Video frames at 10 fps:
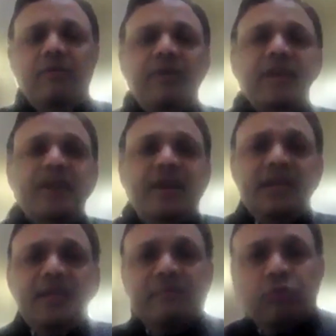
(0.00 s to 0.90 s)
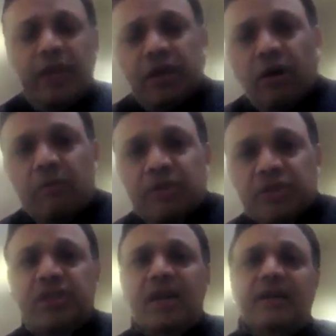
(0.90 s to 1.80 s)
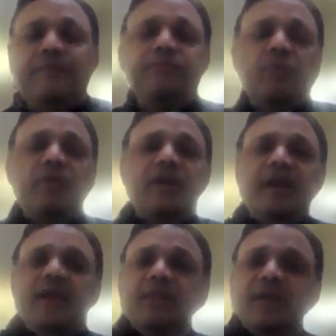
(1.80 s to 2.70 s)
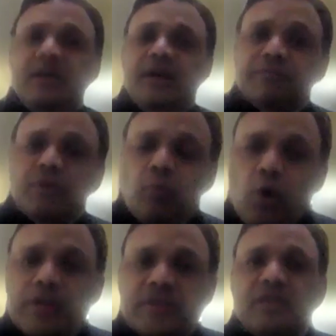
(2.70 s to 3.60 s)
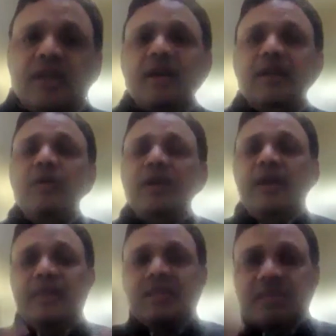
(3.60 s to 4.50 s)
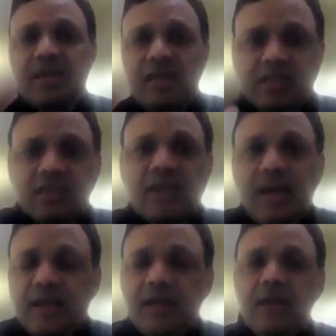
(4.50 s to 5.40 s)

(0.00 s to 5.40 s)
We are creating the e-commerce stack. We are creating the voice stack. We are creating the skills stack.